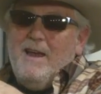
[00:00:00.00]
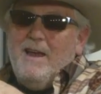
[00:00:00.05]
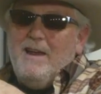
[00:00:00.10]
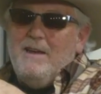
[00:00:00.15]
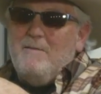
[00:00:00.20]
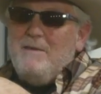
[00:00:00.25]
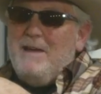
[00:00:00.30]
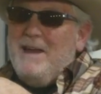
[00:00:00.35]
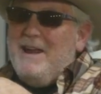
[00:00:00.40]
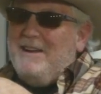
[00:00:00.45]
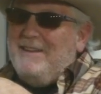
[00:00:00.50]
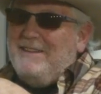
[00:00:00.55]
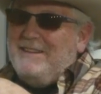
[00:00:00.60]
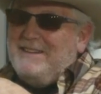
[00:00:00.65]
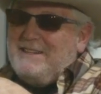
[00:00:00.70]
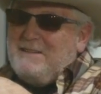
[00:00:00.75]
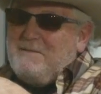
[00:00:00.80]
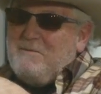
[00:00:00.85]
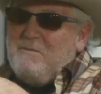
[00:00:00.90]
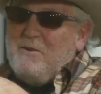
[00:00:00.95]
And then we had all
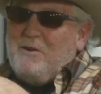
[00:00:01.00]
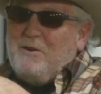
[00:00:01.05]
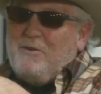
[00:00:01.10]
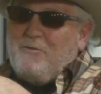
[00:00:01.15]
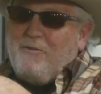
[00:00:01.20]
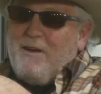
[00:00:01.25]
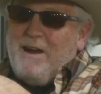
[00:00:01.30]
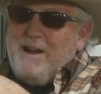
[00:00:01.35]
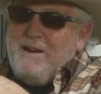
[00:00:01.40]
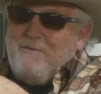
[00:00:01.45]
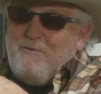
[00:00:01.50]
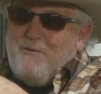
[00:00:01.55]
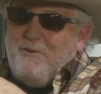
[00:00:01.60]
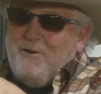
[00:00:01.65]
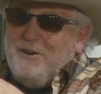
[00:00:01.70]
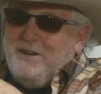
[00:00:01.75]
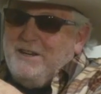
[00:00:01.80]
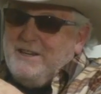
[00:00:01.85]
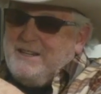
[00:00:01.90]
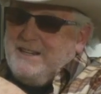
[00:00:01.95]
this great
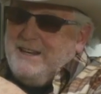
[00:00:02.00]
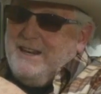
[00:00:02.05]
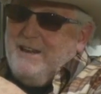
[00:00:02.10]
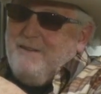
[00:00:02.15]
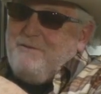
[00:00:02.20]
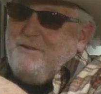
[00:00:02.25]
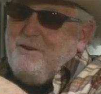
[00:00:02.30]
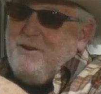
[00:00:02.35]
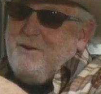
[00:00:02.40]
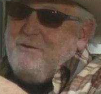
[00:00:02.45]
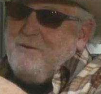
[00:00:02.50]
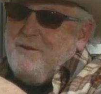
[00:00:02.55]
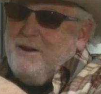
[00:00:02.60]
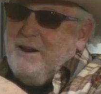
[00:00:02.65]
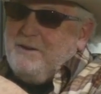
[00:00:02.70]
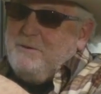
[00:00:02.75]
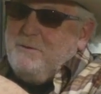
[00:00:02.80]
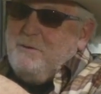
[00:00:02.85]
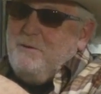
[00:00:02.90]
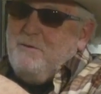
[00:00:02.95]
footage left over
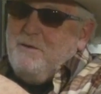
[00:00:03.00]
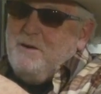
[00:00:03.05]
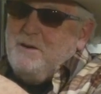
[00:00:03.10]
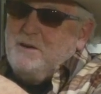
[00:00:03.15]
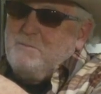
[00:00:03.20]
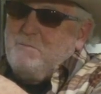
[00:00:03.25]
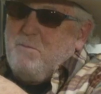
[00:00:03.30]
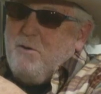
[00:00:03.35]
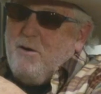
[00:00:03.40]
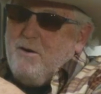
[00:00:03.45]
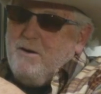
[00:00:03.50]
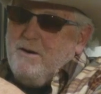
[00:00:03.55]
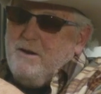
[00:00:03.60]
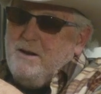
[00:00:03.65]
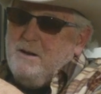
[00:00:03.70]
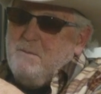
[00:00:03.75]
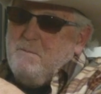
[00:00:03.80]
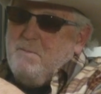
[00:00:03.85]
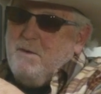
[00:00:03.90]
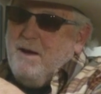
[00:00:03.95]
after we finished
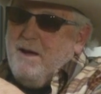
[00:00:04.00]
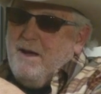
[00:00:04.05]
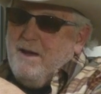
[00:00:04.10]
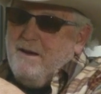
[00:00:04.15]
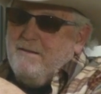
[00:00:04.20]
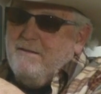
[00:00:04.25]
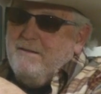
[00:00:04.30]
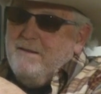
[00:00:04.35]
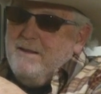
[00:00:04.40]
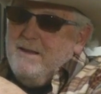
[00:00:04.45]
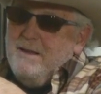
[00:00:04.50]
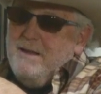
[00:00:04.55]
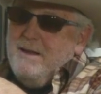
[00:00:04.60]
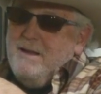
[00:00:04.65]
Party in a Bottle.